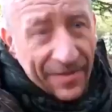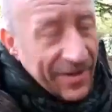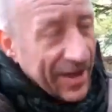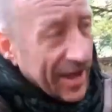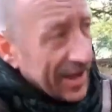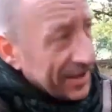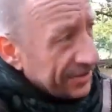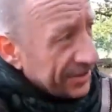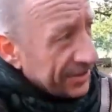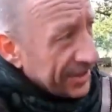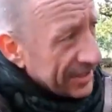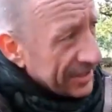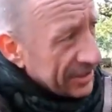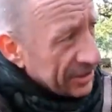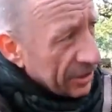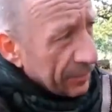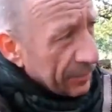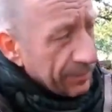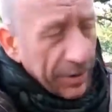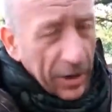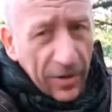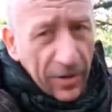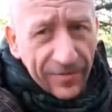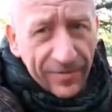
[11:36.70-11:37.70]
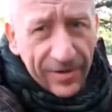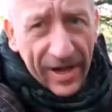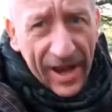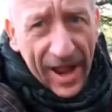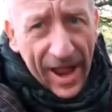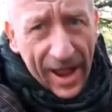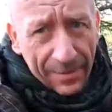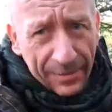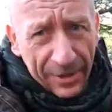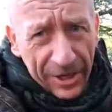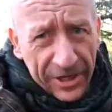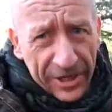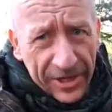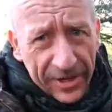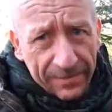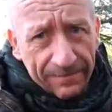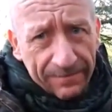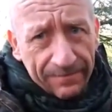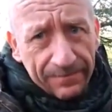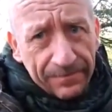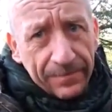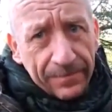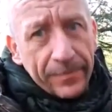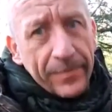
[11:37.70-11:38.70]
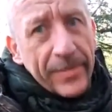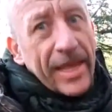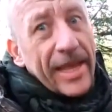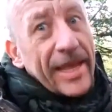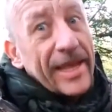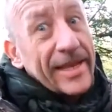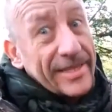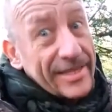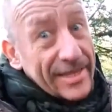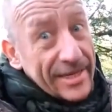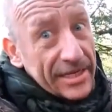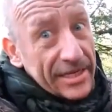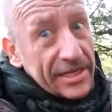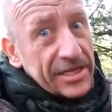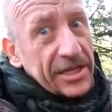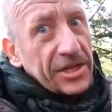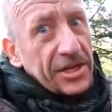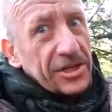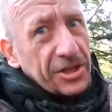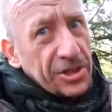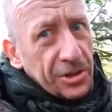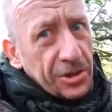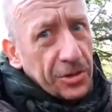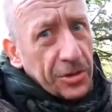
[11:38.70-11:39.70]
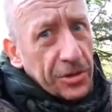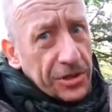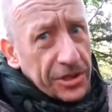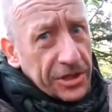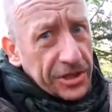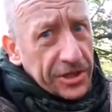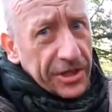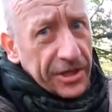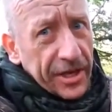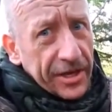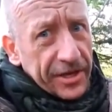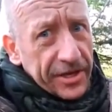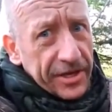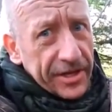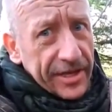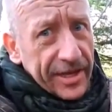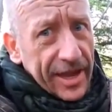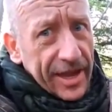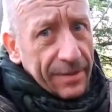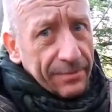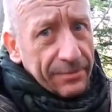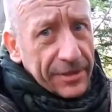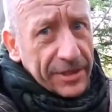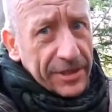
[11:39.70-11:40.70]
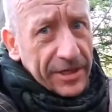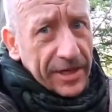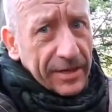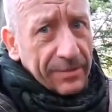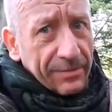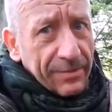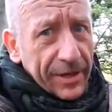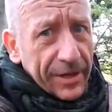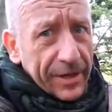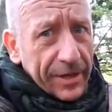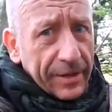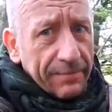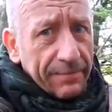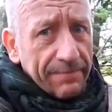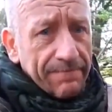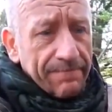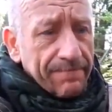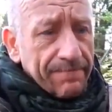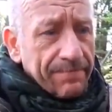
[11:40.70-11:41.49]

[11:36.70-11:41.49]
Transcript: I've had this up over a hammock. It is shorter than the MTP.